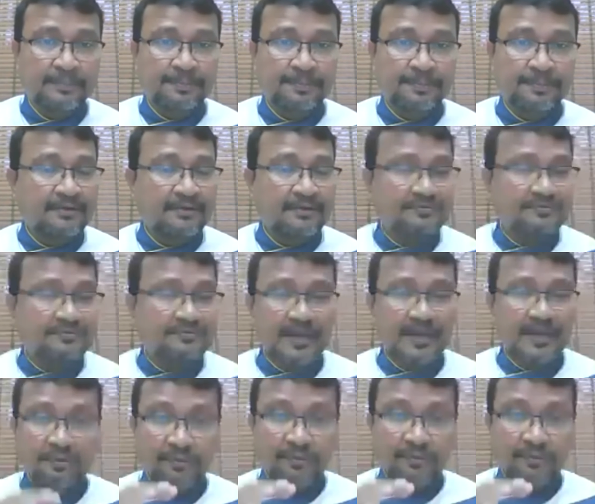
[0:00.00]
I've, I've,
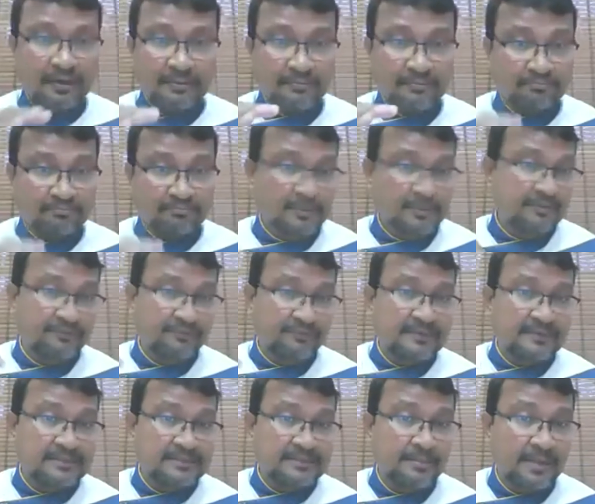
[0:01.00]
I, in fact,
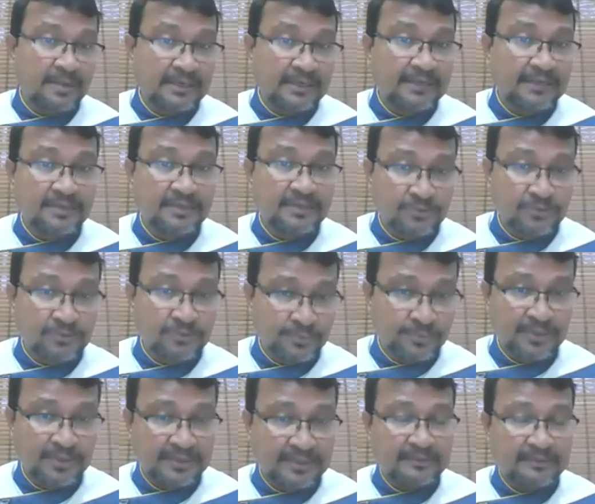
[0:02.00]
some are even
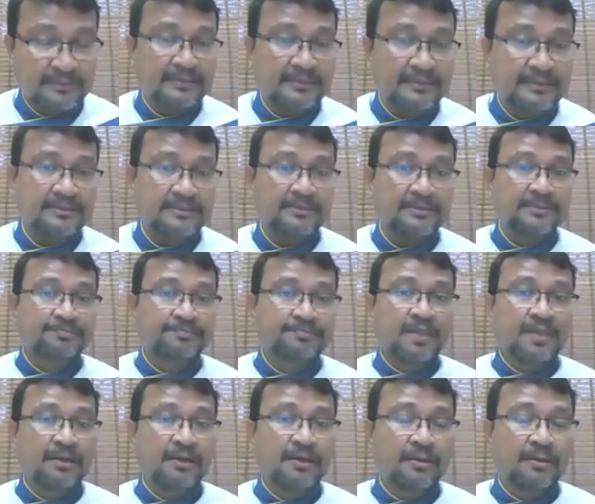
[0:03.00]
superior as a,
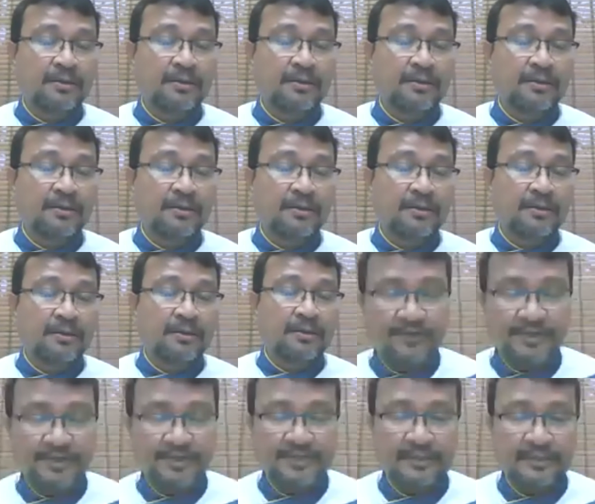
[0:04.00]
a, uh, a uh,
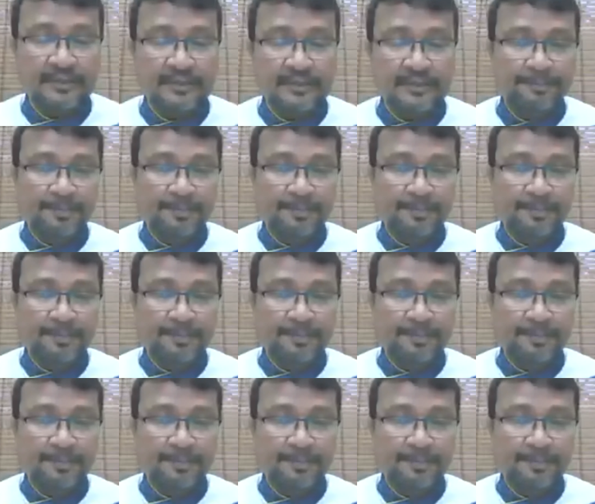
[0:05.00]
professional.